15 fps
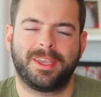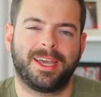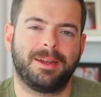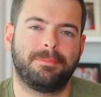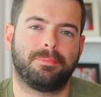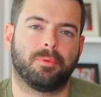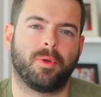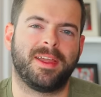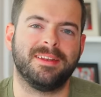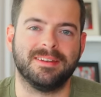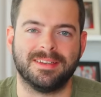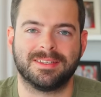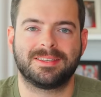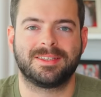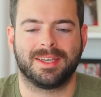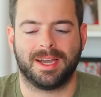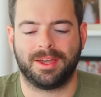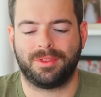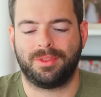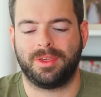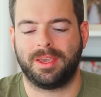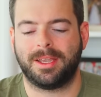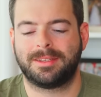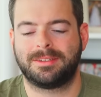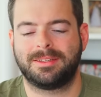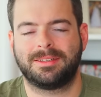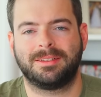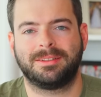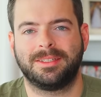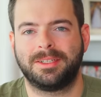kind of brightness, I think. It's
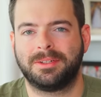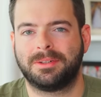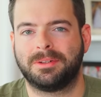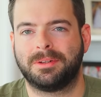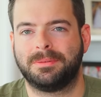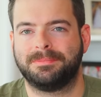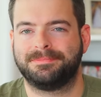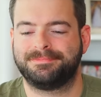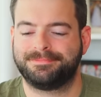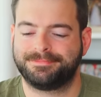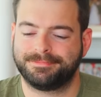just a little,